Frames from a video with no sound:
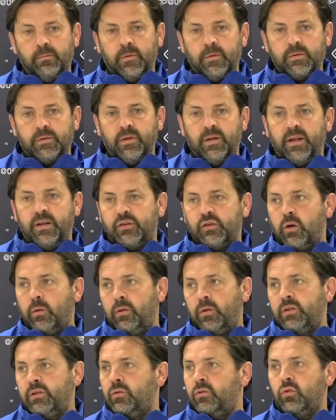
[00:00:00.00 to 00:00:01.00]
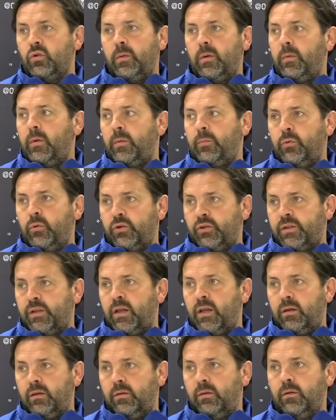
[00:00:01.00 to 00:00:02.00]
So in the next couple of weeks, we're going to be a big push to
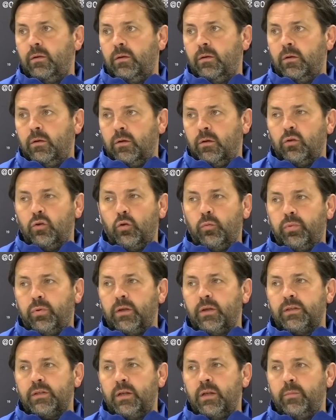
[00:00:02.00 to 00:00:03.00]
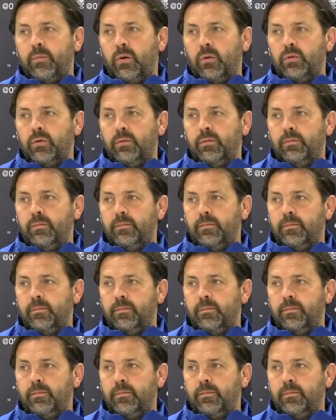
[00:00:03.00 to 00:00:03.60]
get good players in the building.